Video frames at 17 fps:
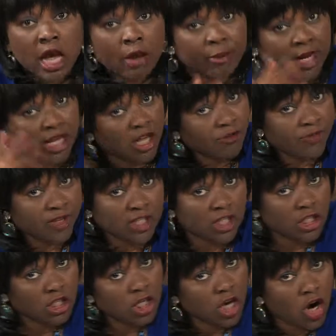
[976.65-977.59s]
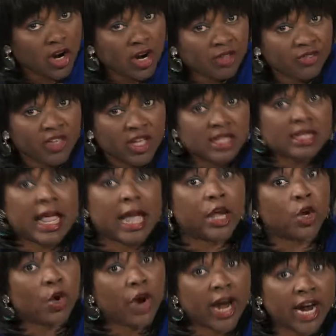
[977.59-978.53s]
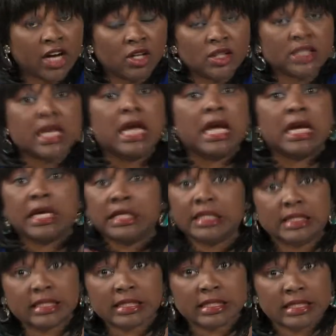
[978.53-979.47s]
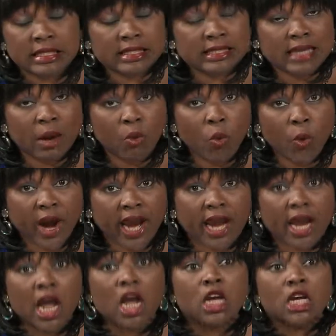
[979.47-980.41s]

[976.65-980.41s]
But if it's the other things like your health, is the same way.